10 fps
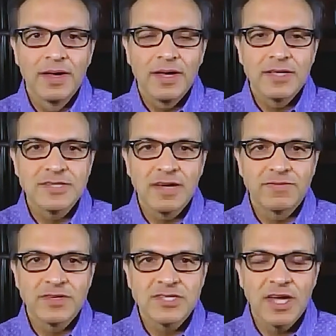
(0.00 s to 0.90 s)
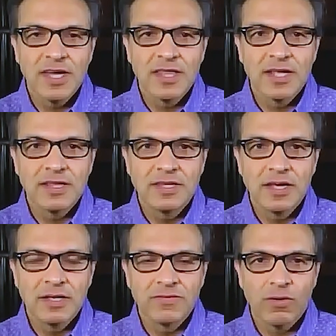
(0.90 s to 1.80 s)
it's safe to say that,
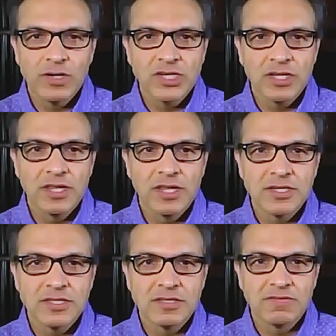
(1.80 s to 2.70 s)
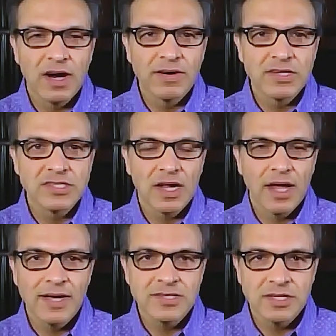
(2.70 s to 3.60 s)
unfortunately, this is a virus that
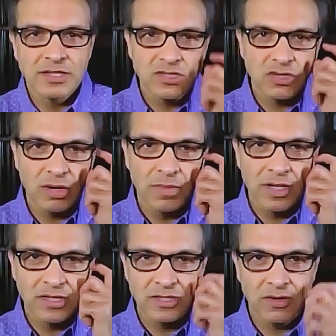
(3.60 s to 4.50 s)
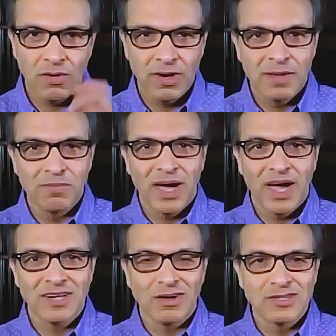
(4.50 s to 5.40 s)
has a discriminatory
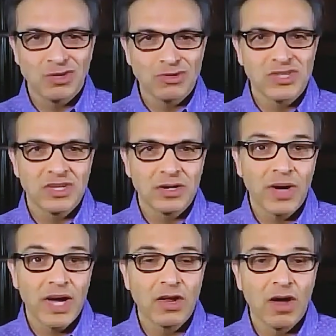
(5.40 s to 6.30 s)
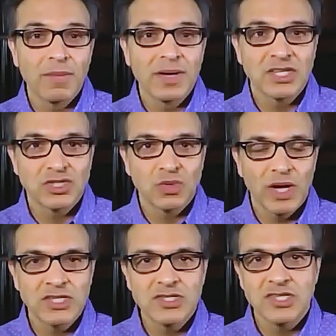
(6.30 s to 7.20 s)
impact on socioeconomic
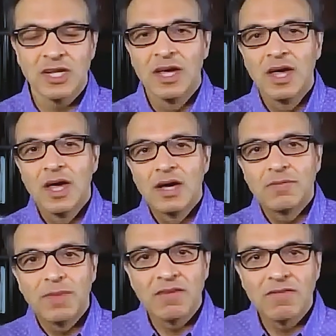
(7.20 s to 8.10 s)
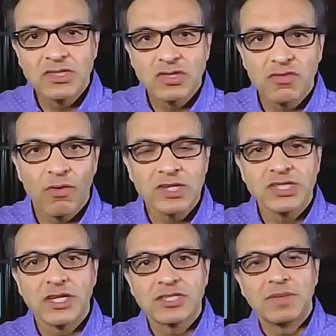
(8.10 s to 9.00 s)
situations. And many of us are
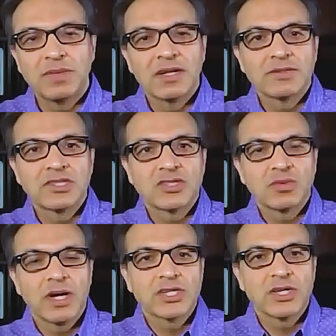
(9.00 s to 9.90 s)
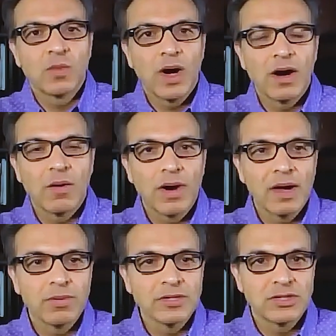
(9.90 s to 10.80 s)
fortunate to be in a situation where we're
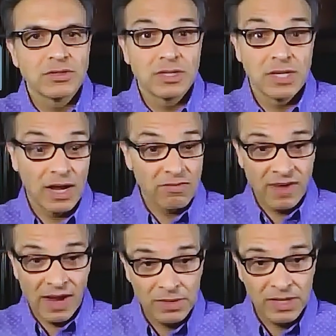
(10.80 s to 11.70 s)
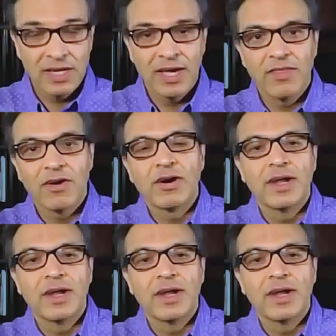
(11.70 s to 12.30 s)
able to get our family together